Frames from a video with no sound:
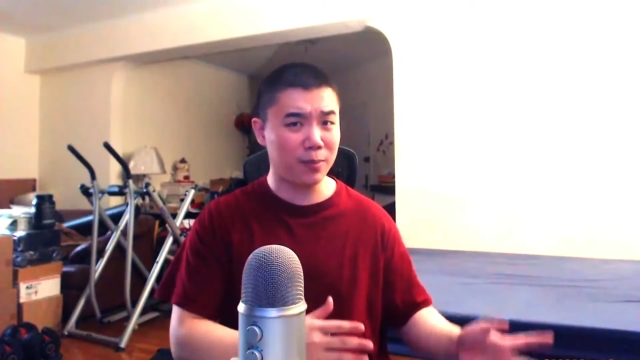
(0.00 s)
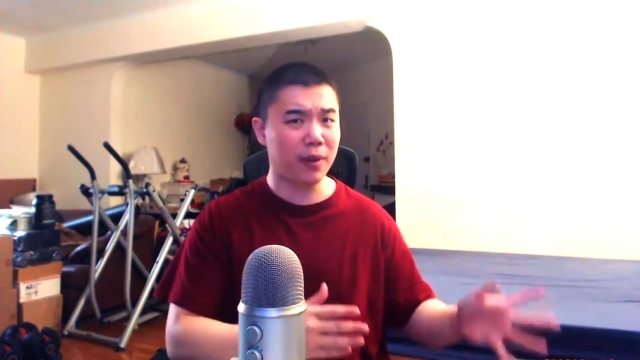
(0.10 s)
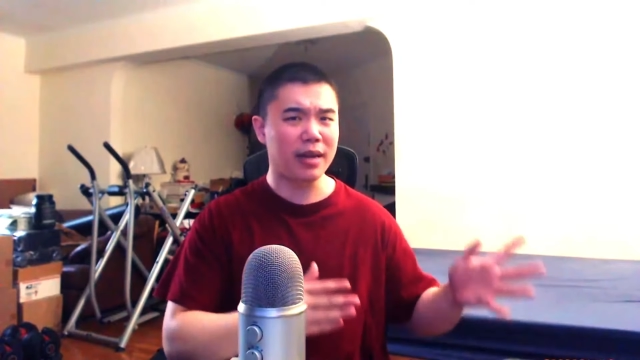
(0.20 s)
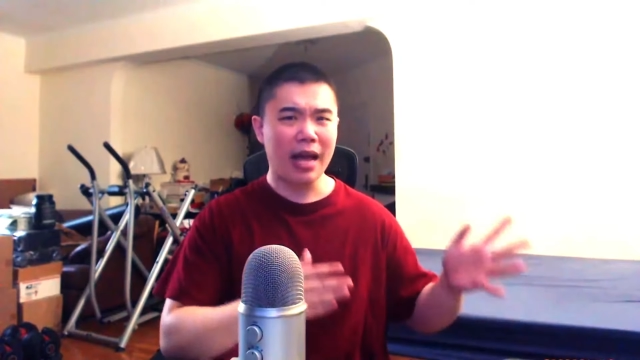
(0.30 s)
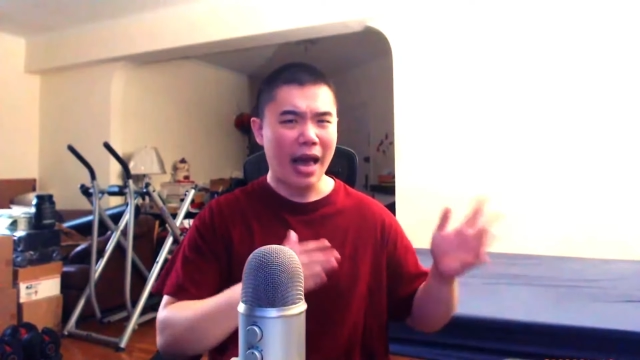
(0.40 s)

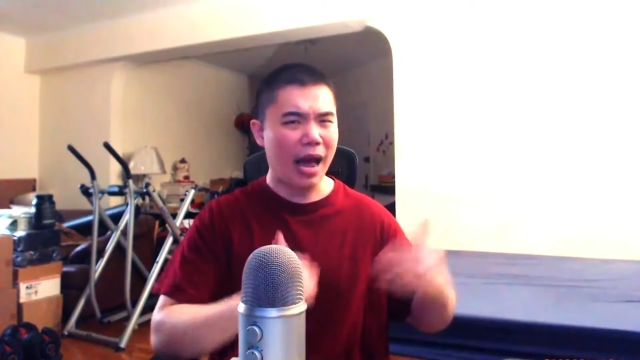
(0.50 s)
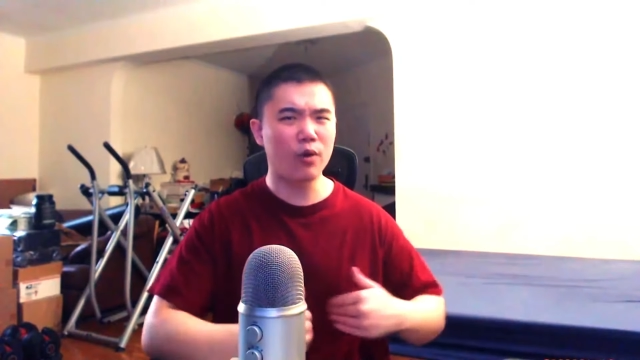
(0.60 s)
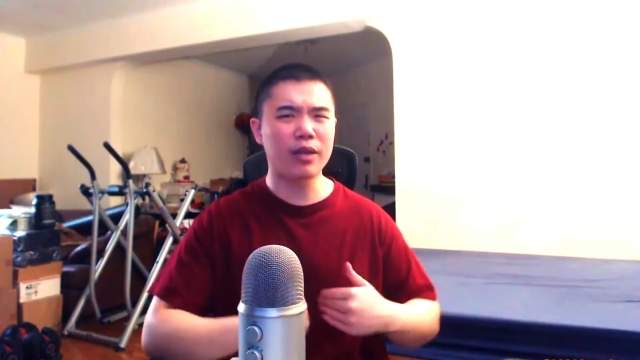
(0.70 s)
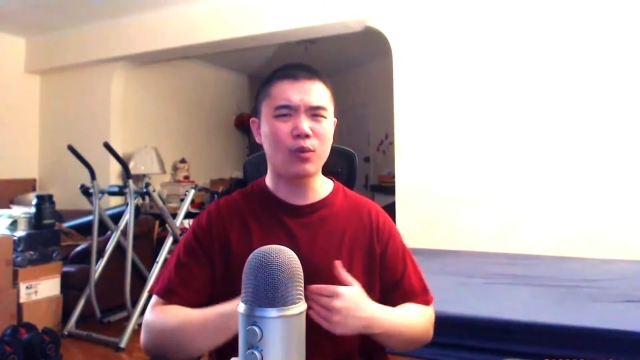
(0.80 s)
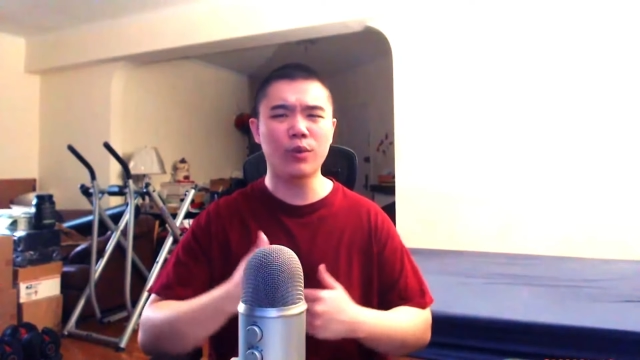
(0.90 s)
but
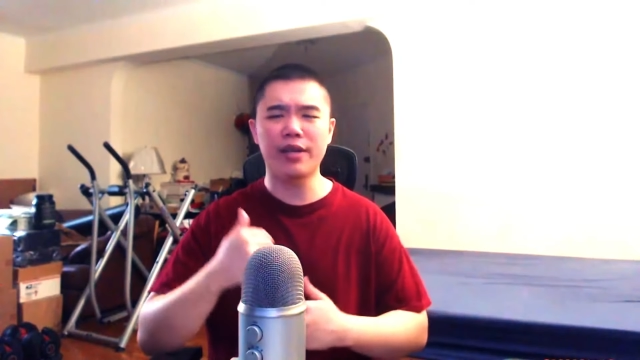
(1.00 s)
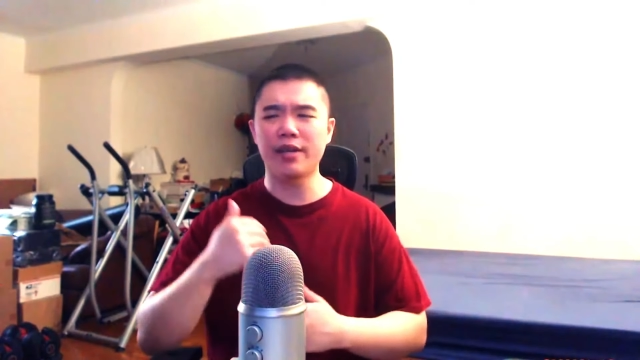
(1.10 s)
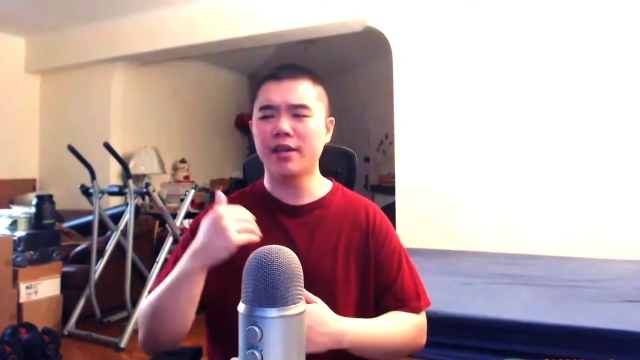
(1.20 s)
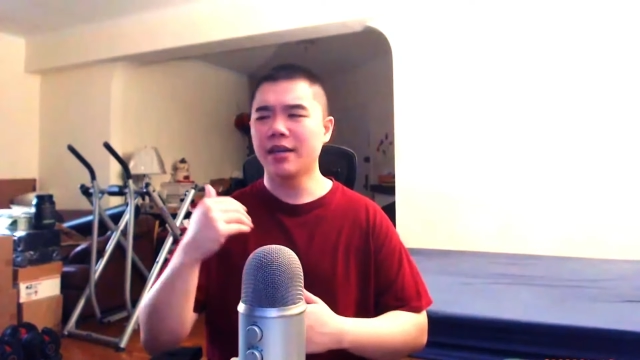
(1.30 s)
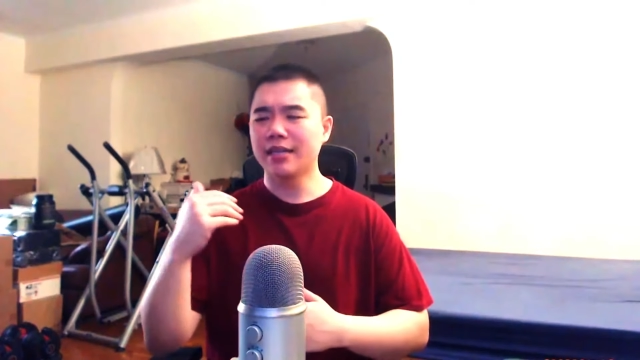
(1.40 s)
how can
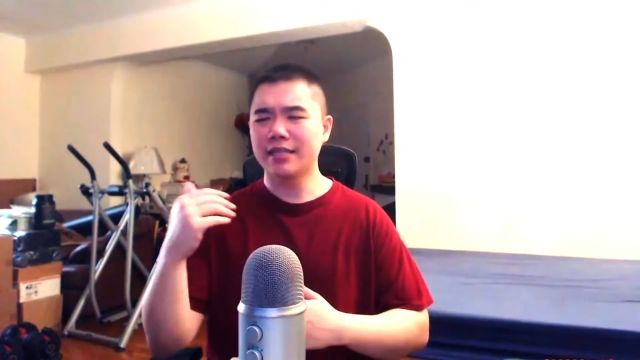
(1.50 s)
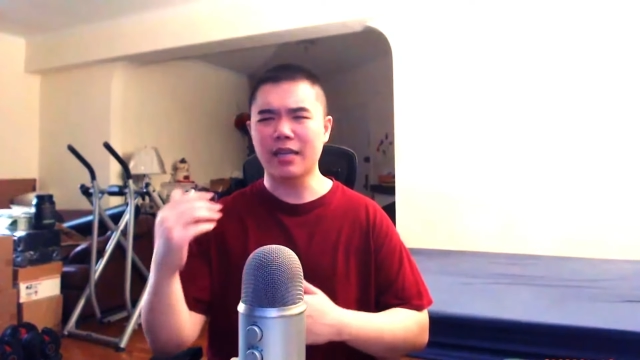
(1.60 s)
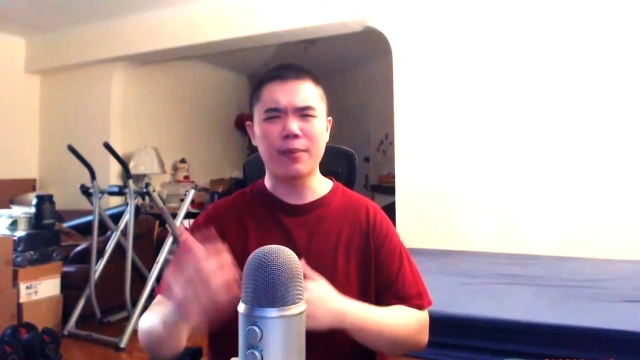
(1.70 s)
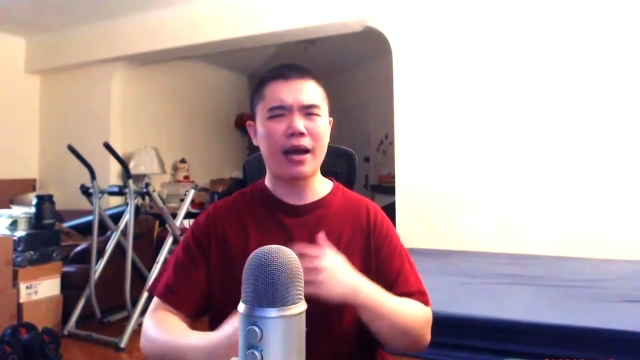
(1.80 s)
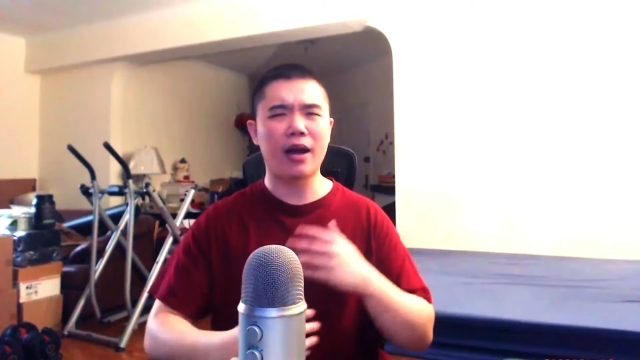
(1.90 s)
we
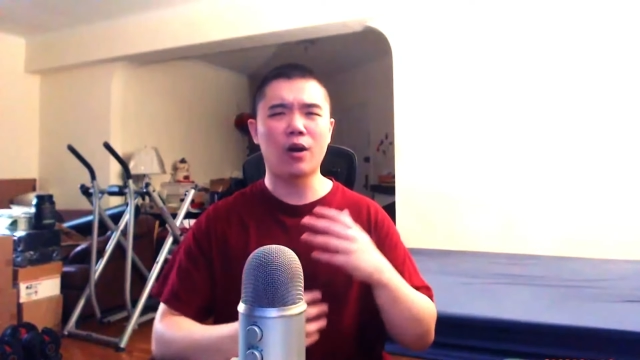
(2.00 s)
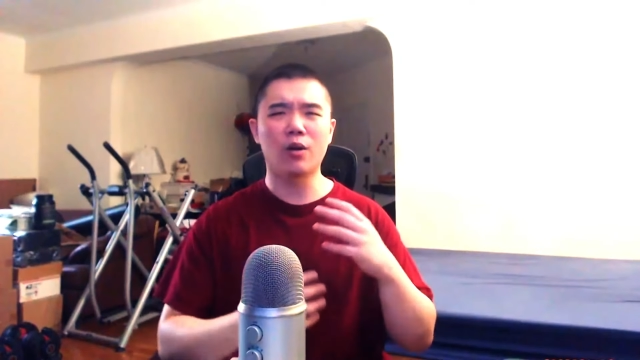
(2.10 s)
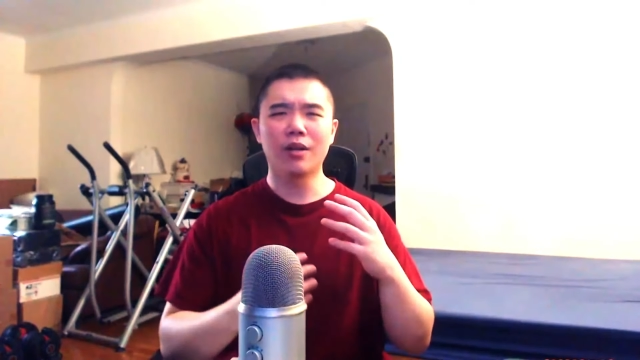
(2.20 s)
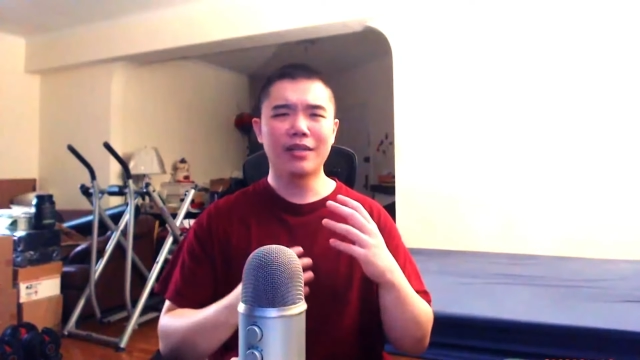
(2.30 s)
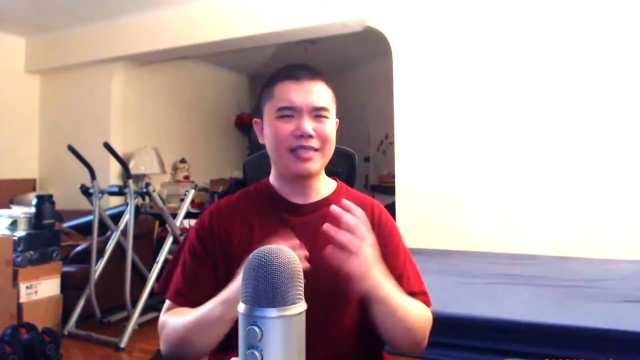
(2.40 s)

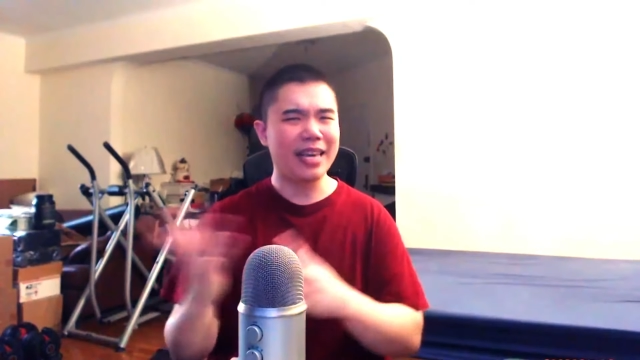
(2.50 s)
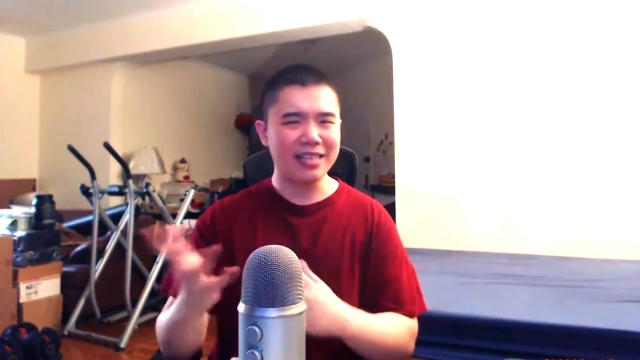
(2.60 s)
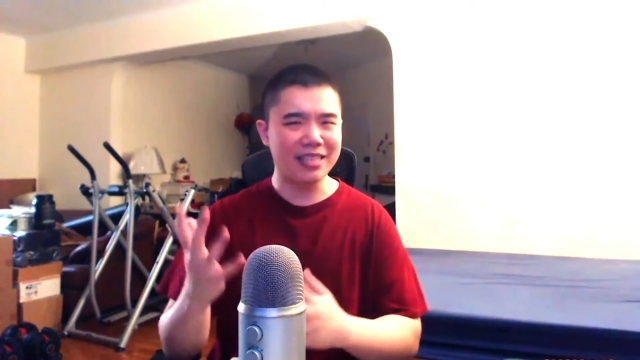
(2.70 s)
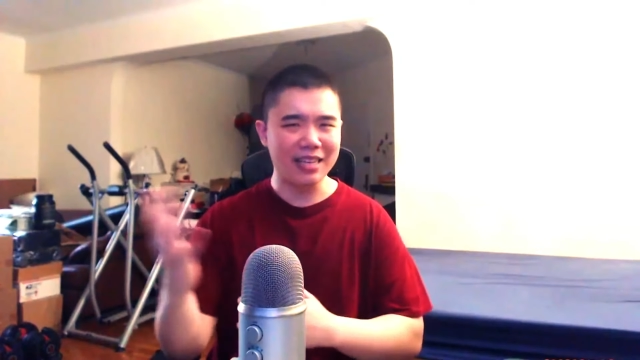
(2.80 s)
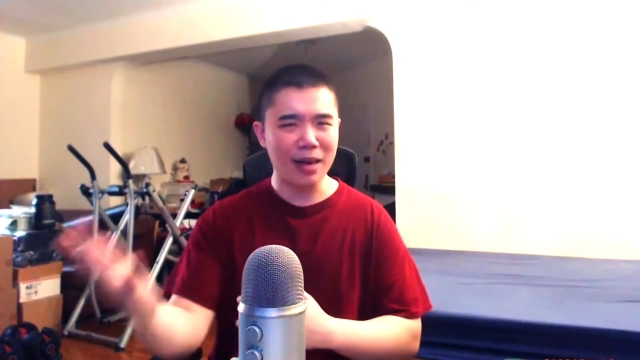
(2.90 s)
somehow take
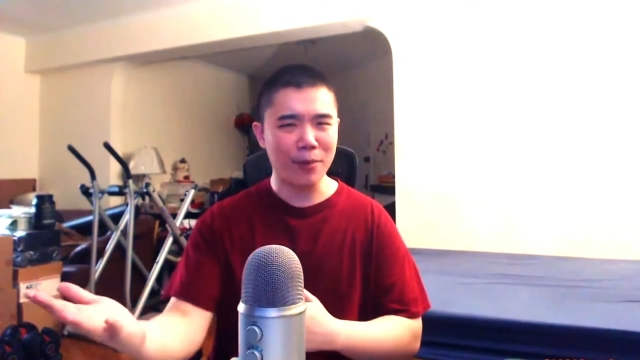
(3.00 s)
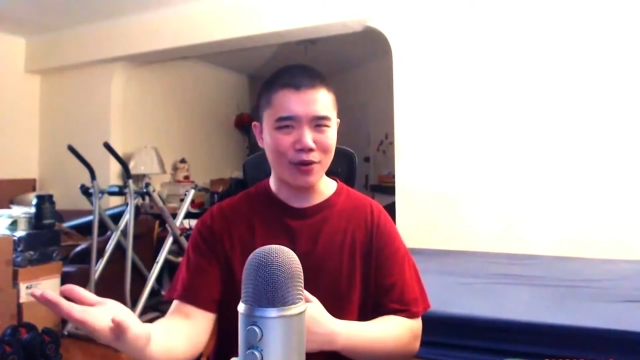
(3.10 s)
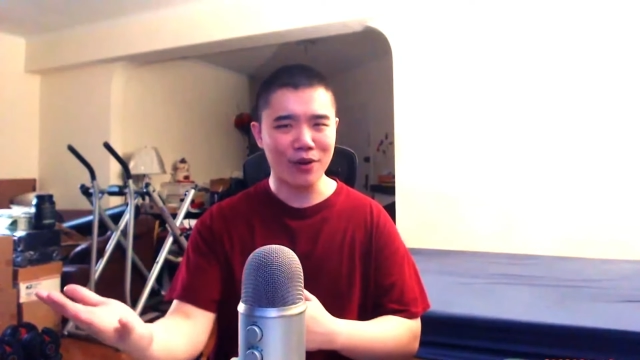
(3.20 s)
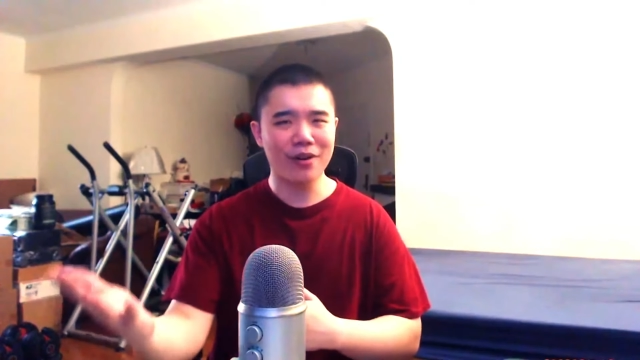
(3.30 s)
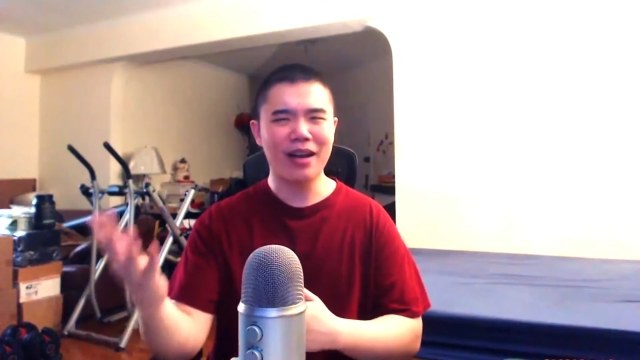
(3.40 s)
it to the
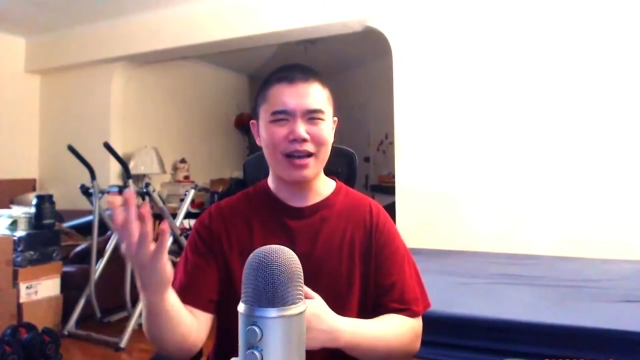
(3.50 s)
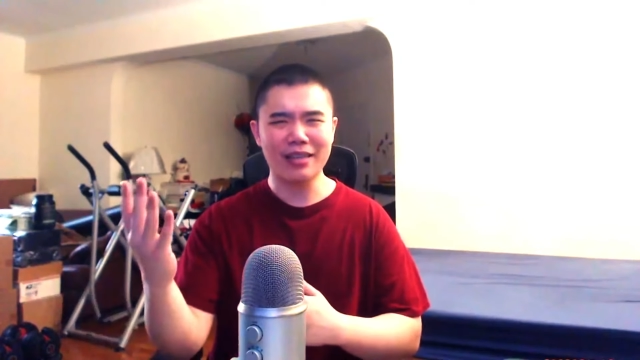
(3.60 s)
Emperor